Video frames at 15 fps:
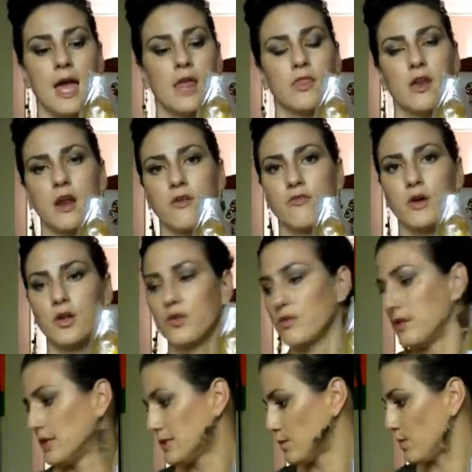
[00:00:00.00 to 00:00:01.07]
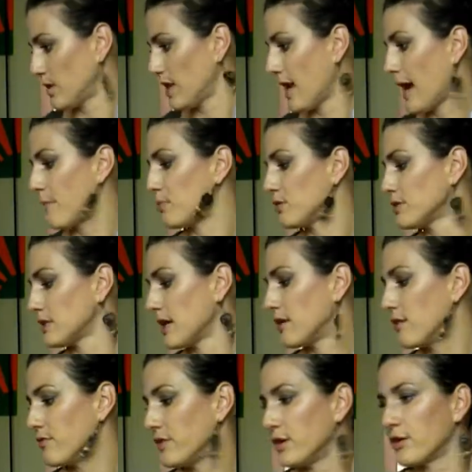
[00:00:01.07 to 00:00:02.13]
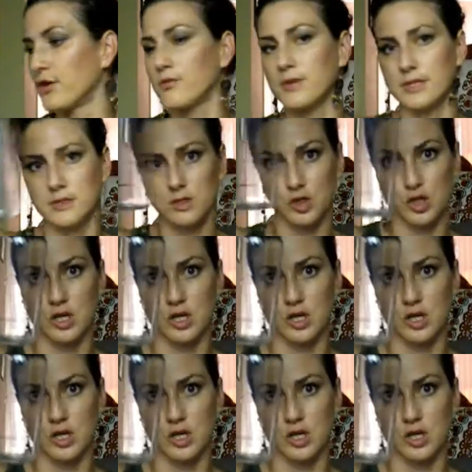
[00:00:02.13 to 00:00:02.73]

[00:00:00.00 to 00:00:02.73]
and then I follow this with an apple cider vinegar rinse.